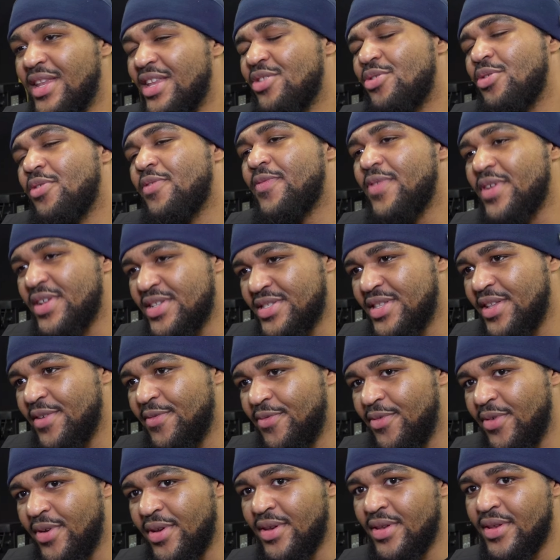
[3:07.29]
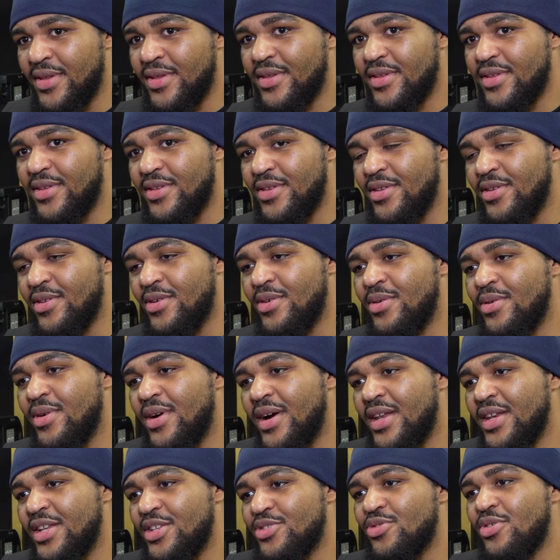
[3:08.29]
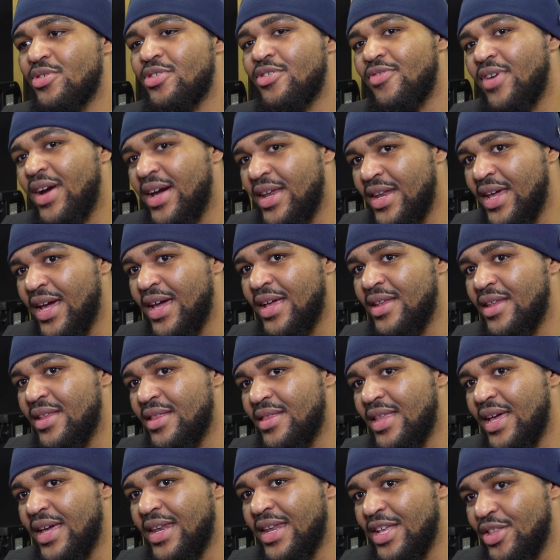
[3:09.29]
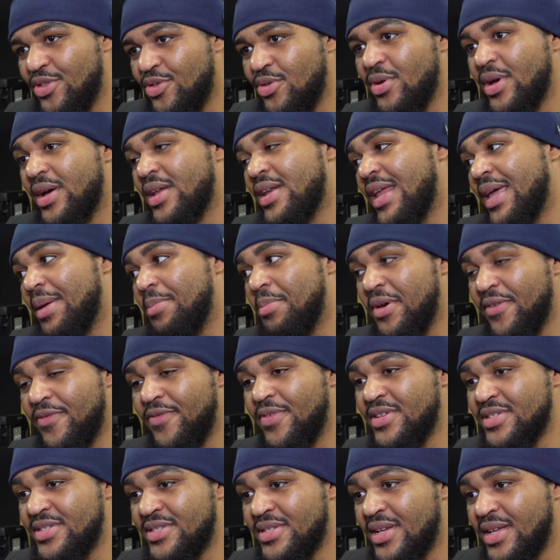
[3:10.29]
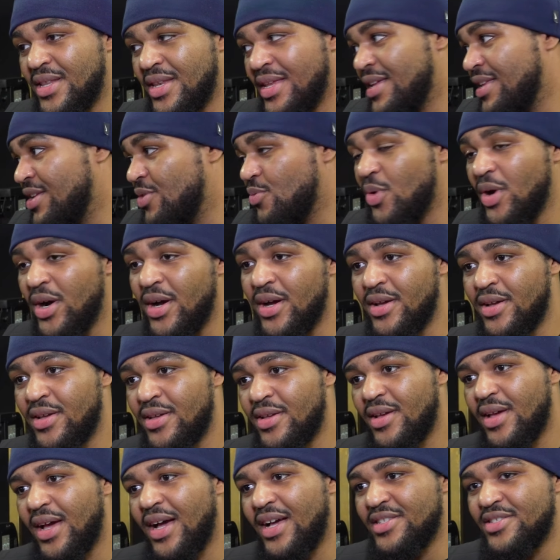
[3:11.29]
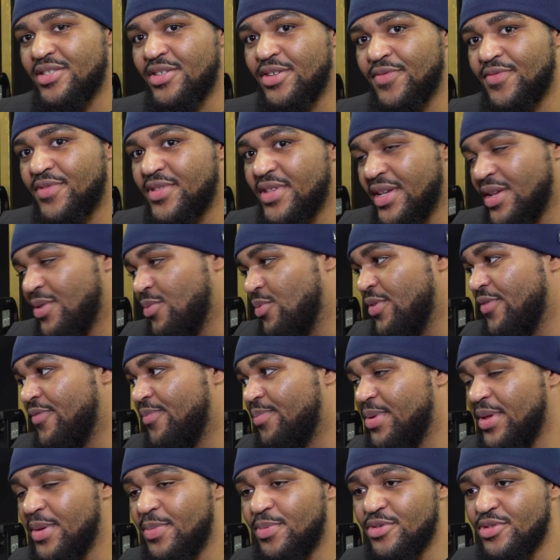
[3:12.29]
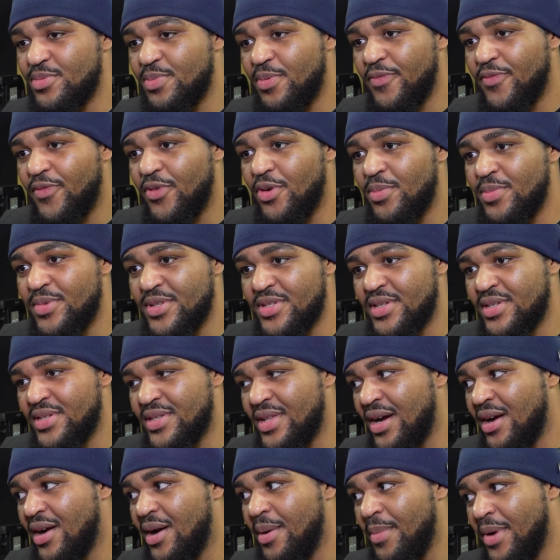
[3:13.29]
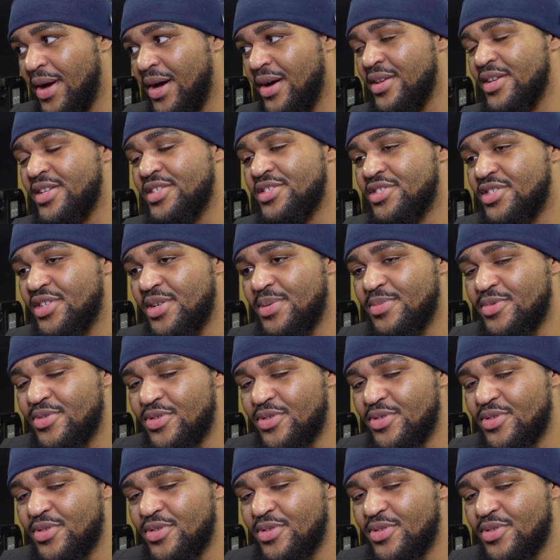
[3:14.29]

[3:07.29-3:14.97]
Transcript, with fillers: They do things different, you know, and it's only right that that they do, and their methods clearly work, as you've seen with people's performances that come out of this gym.